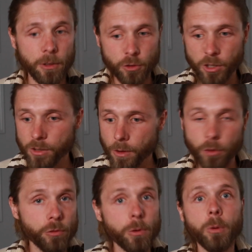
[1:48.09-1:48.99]
just the
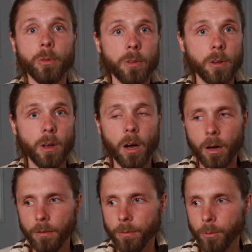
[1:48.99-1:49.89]
truth
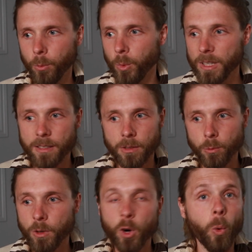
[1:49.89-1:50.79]
of what's
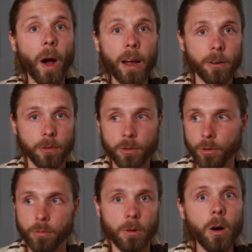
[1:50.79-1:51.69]
required to
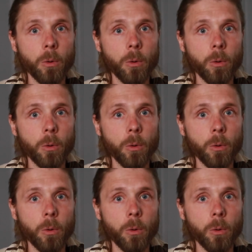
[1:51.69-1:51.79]
grow,